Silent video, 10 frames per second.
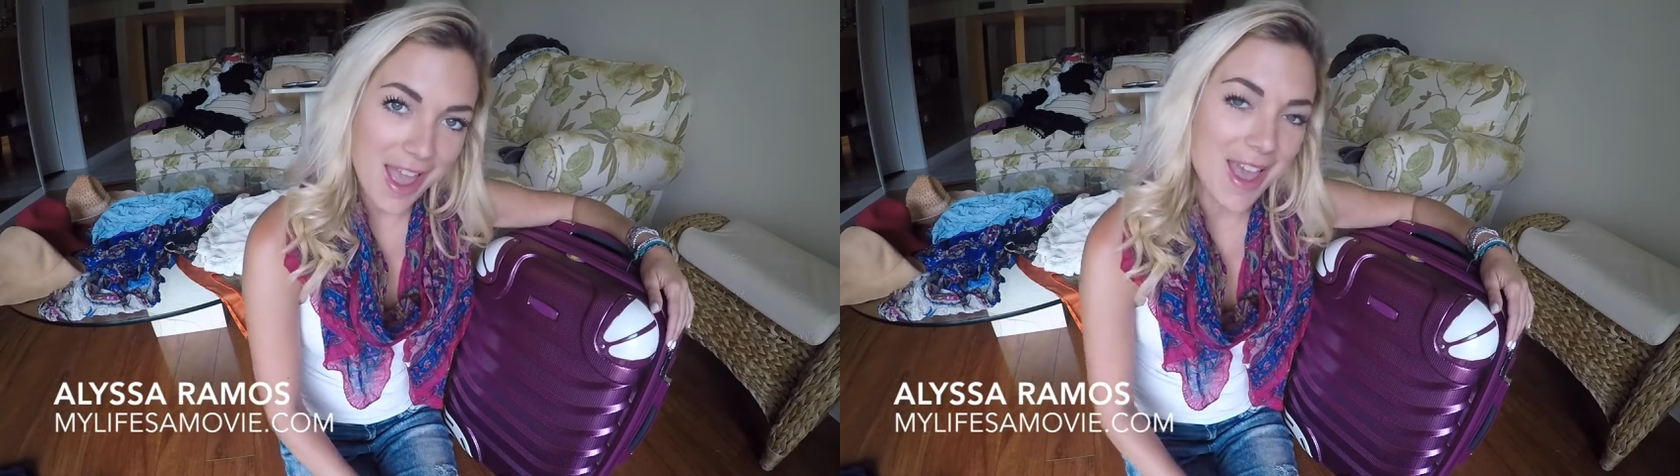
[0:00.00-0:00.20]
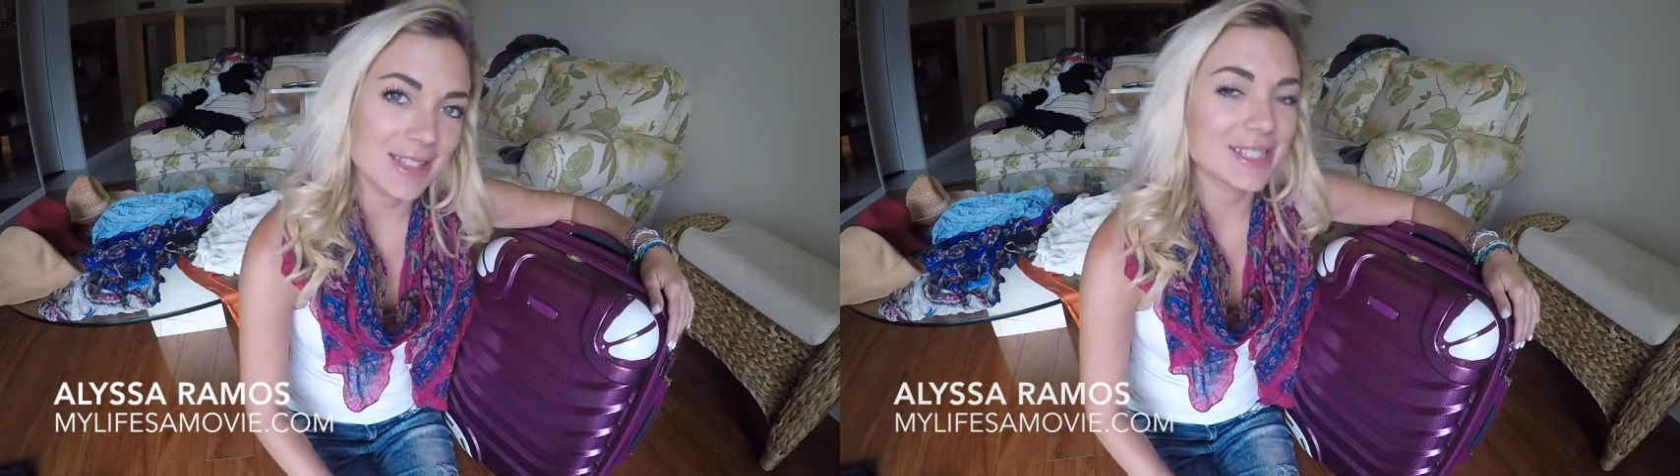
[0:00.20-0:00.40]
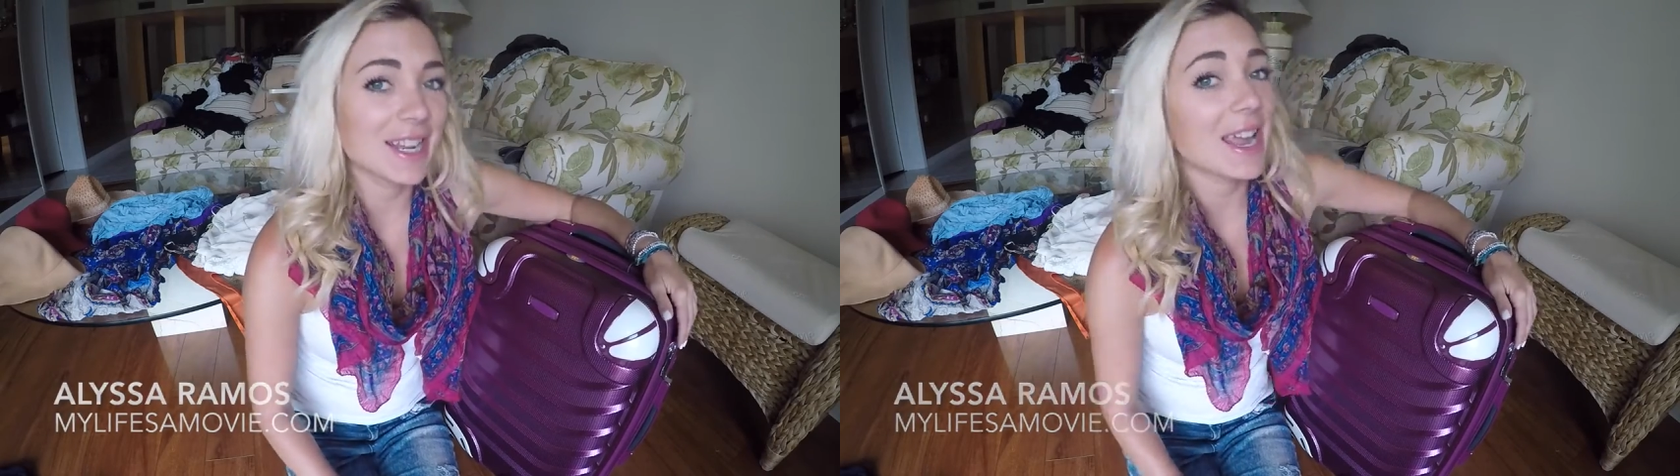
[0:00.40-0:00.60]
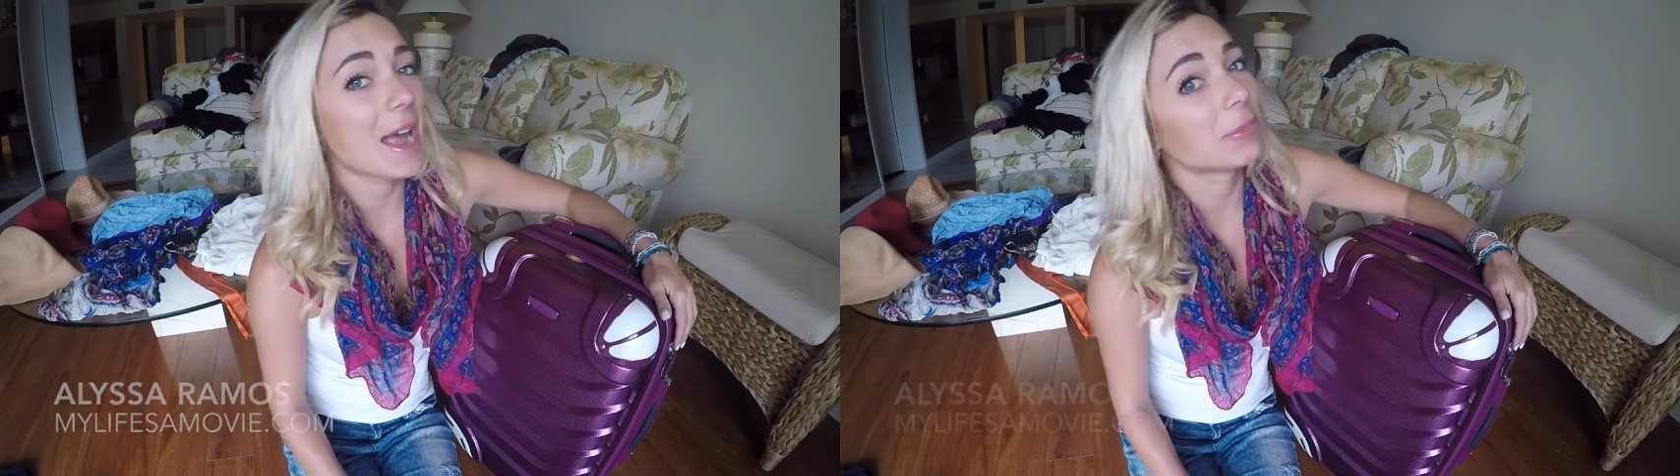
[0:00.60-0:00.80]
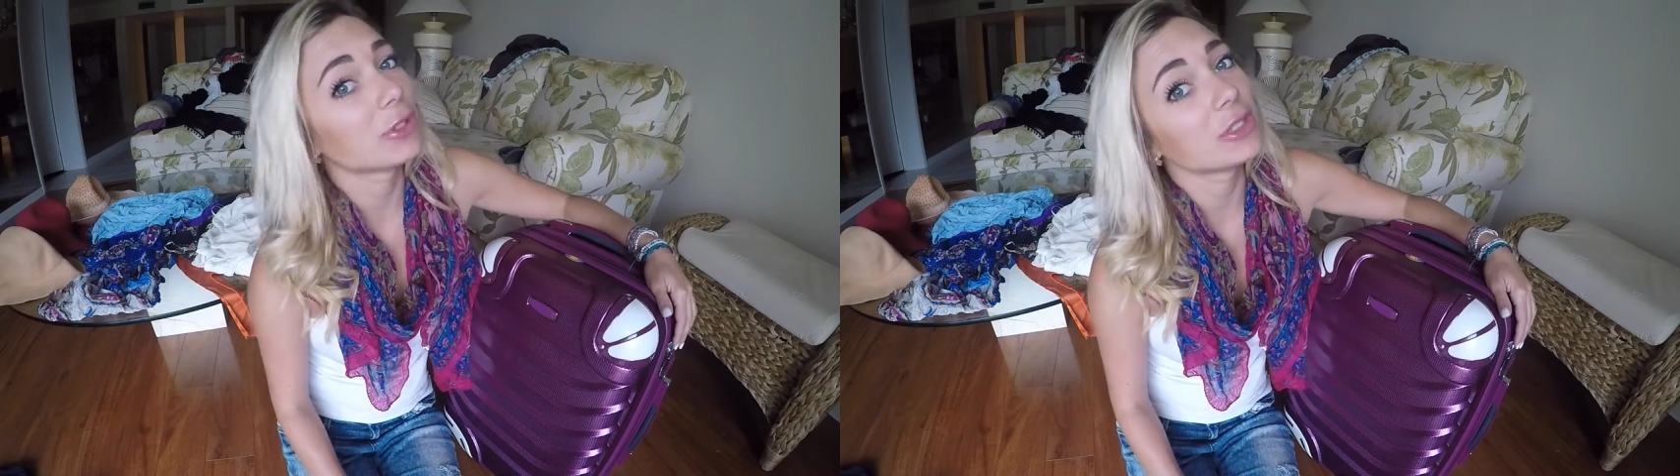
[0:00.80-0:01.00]
and today
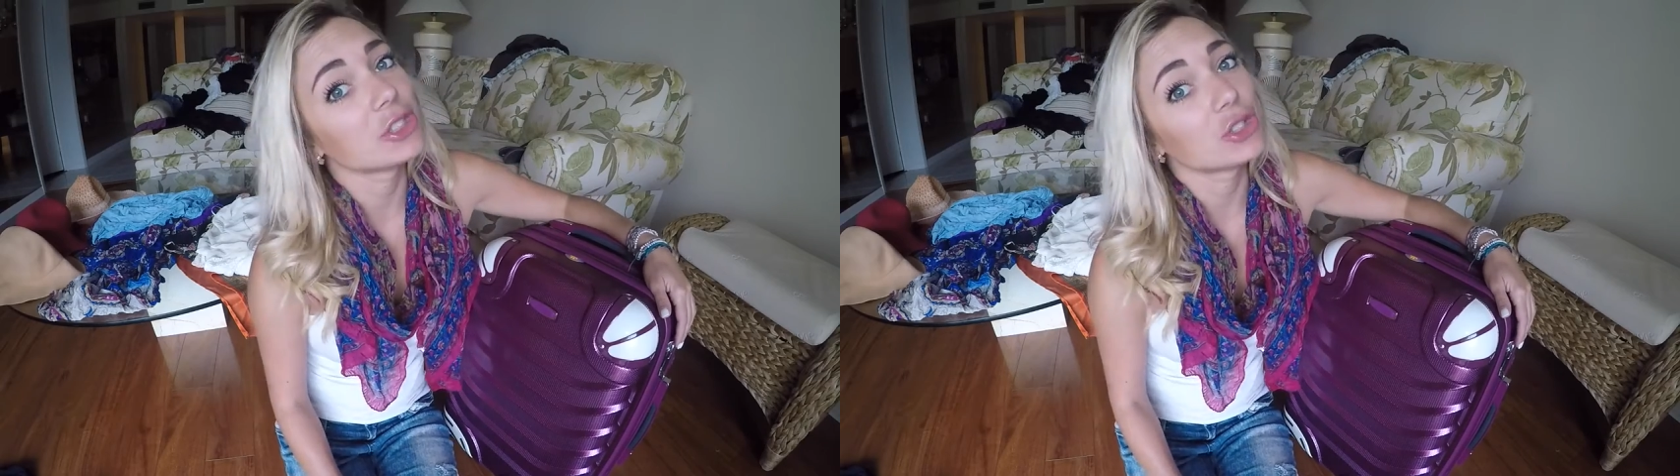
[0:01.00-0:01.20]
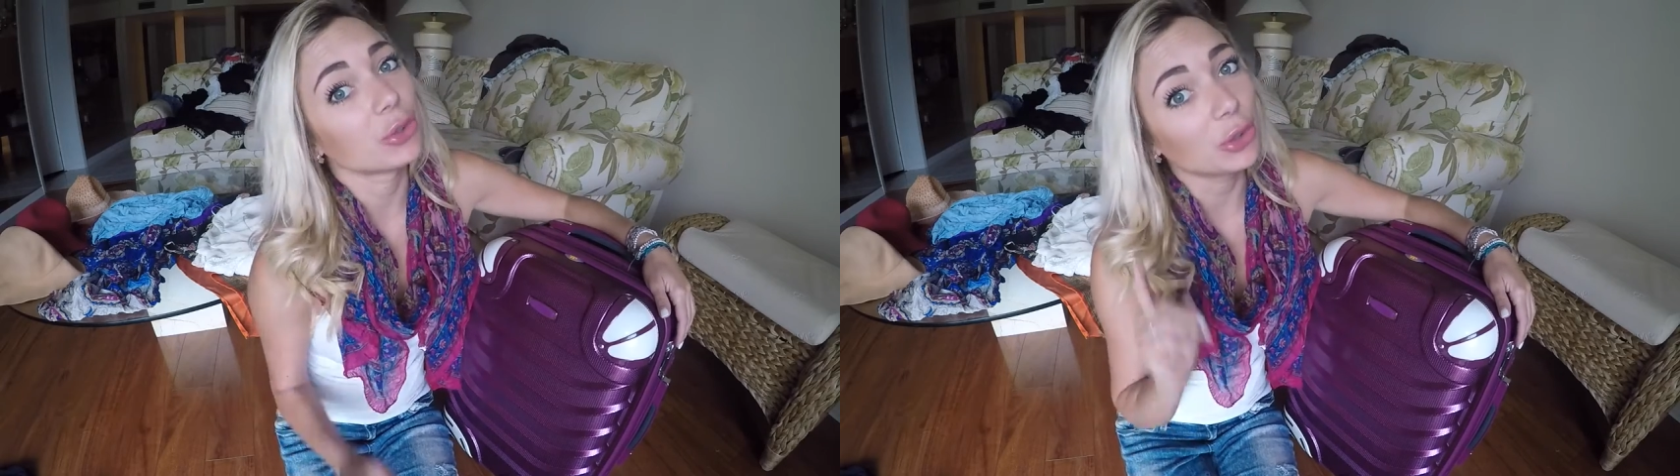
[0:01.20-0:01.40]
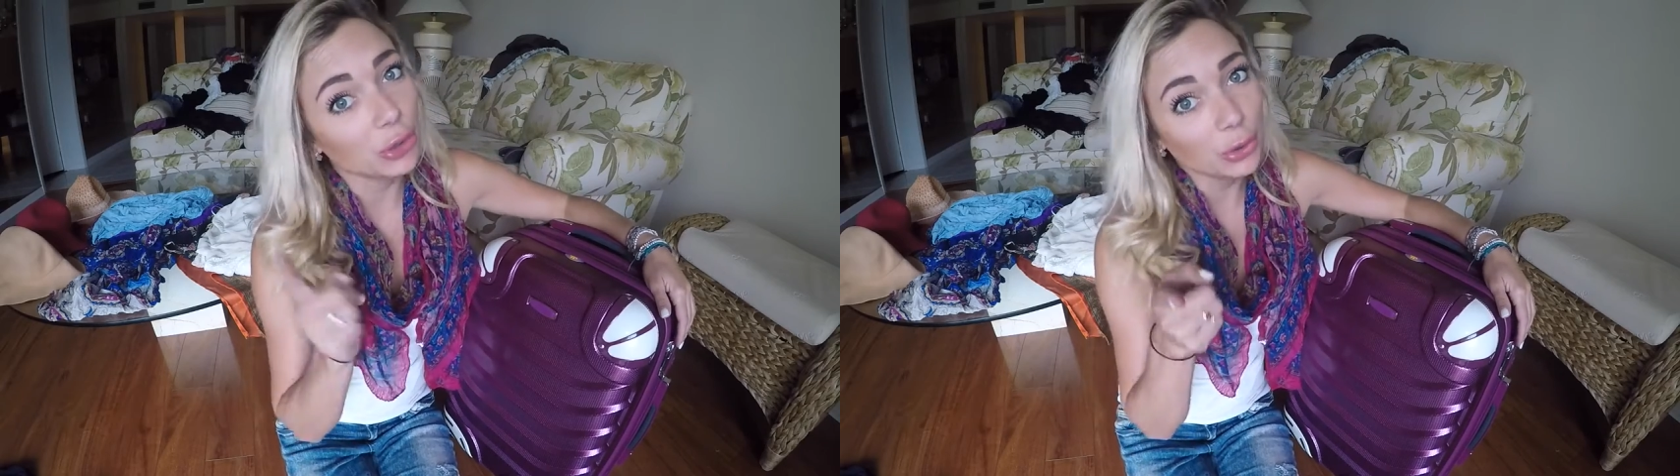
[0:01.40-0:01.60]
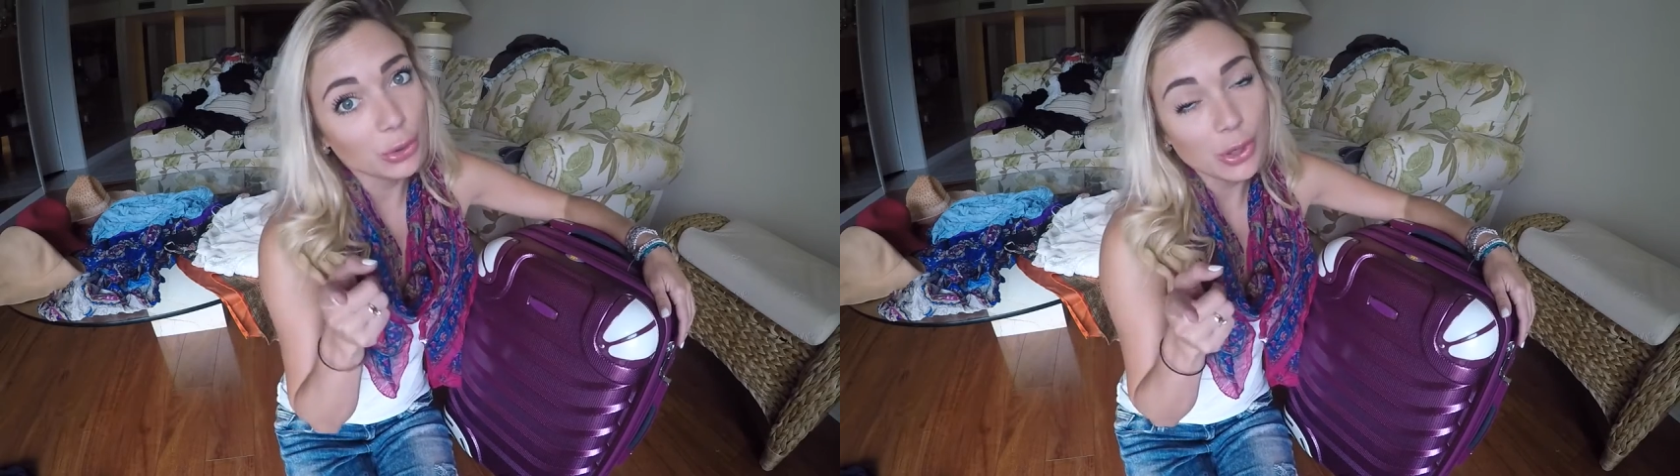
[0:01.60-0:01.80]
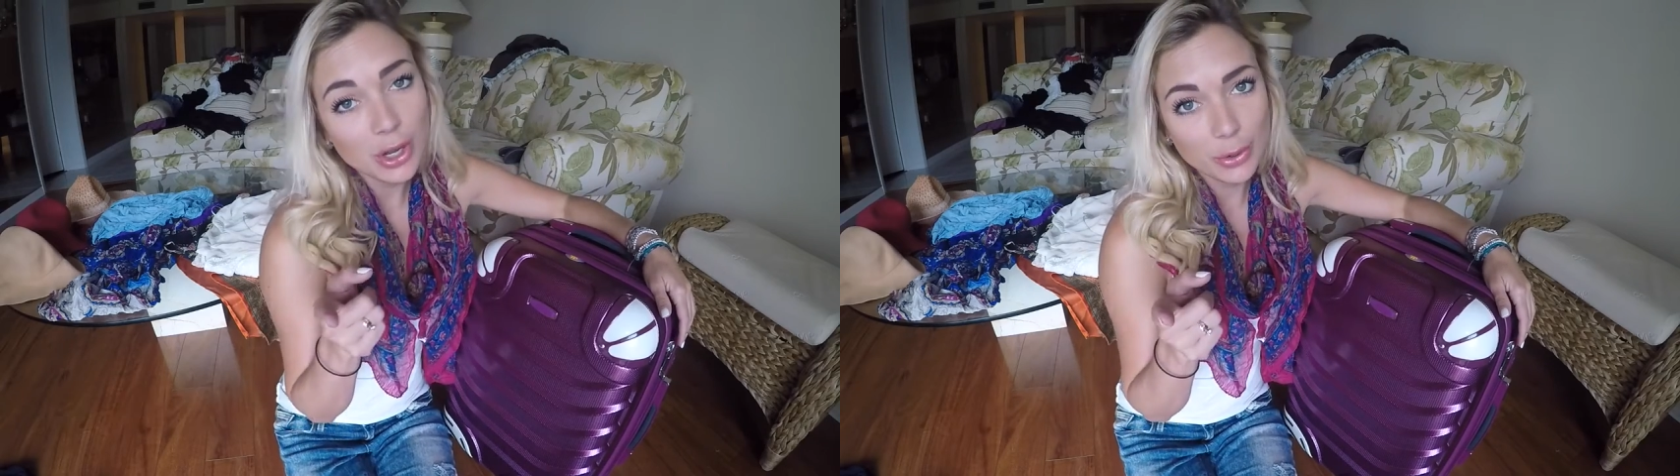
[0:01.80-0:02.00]
I'm going to show you a